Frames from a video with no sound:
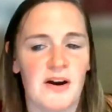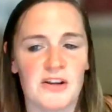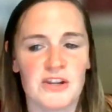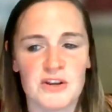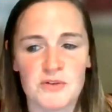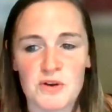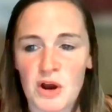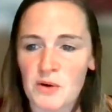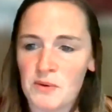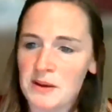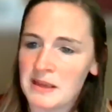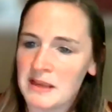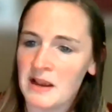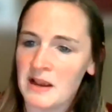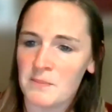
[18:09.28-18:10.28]
are you
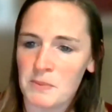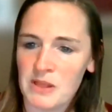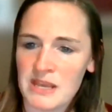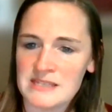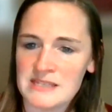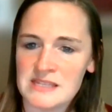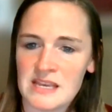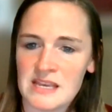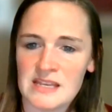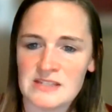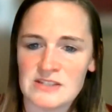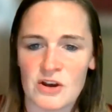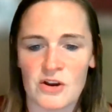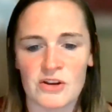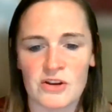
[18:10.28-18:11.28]
going
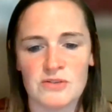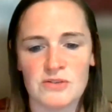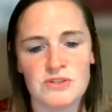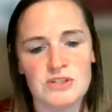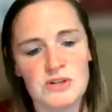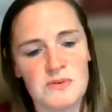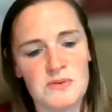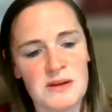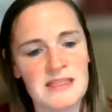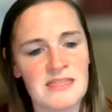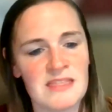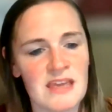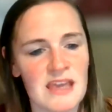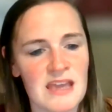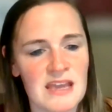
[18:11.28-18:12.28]
places? Are you doing
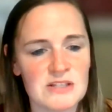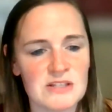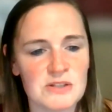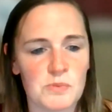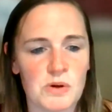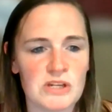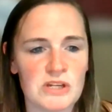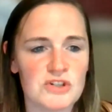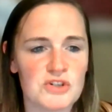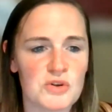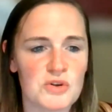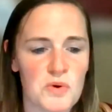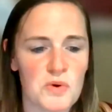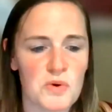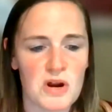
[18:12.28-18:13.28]
things? What's
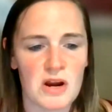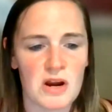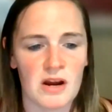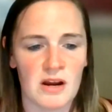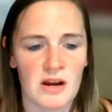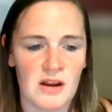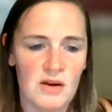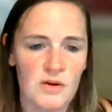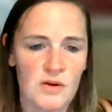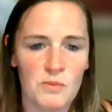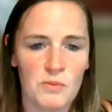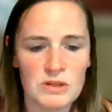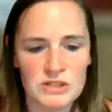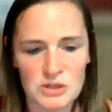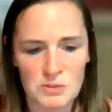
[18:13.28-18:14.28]

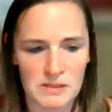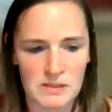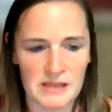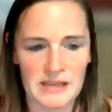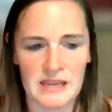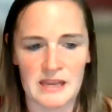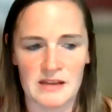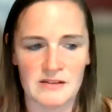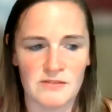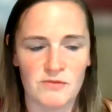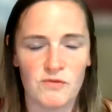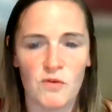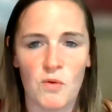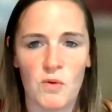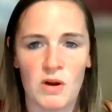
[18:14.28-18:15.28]
your plan
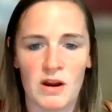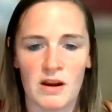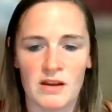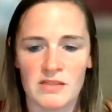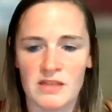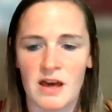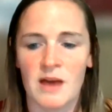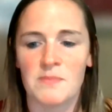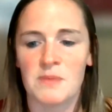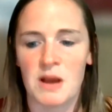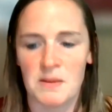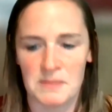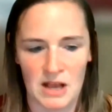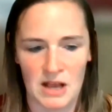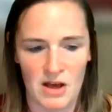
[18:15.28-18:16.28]
for the
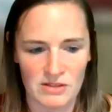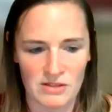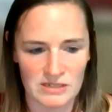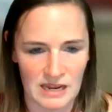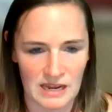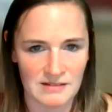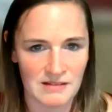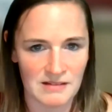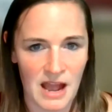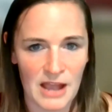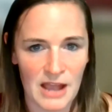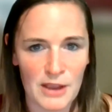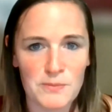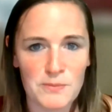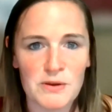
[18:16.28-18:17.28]
upcoming holiday? I
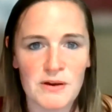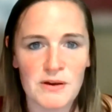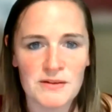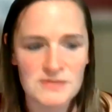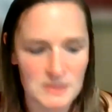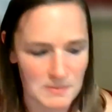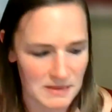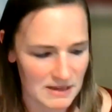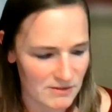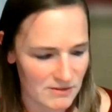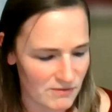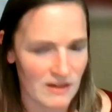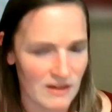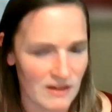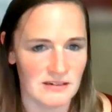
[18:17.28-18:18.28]
hope you have something
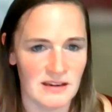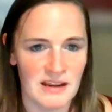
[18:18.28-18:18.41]
fun